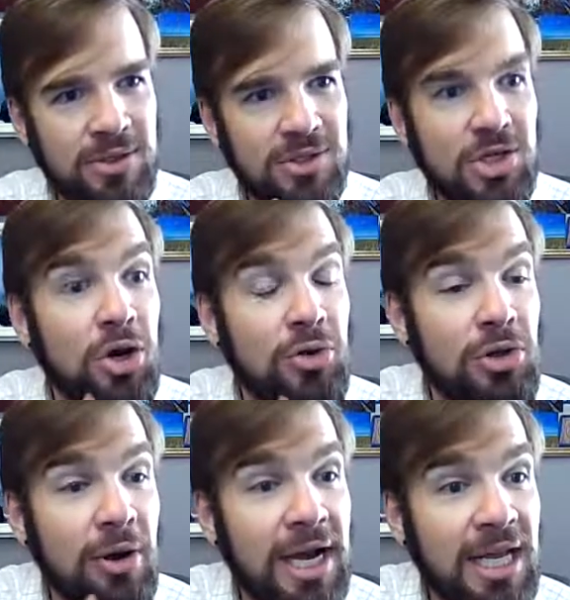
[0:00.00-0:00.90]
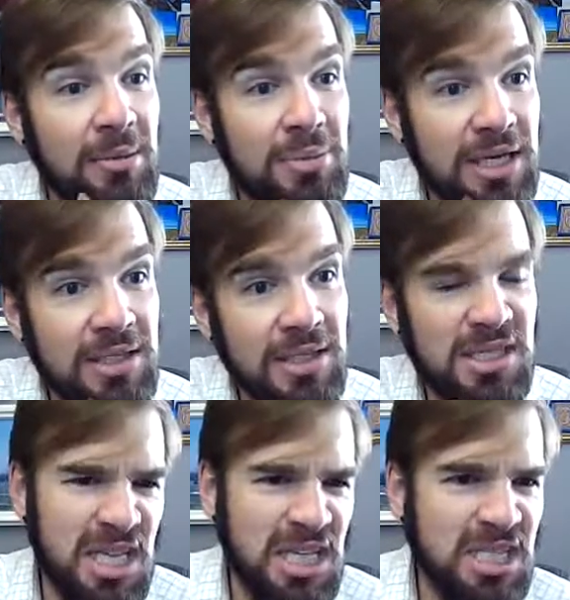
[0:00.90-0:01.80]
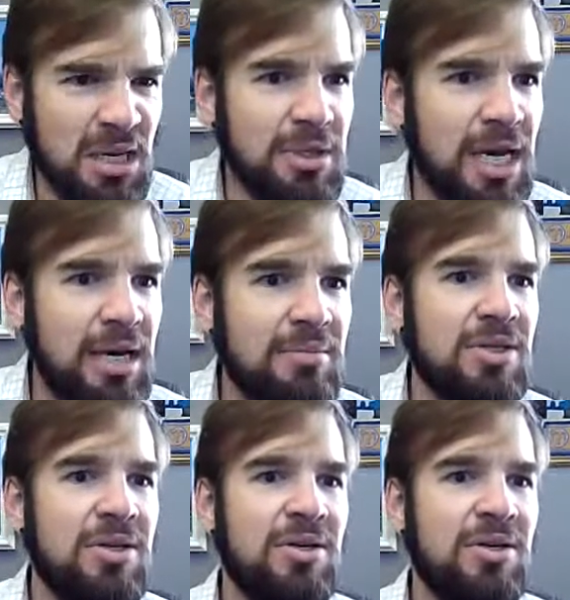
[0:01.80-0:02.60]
to know their hiding places, at least sometimes,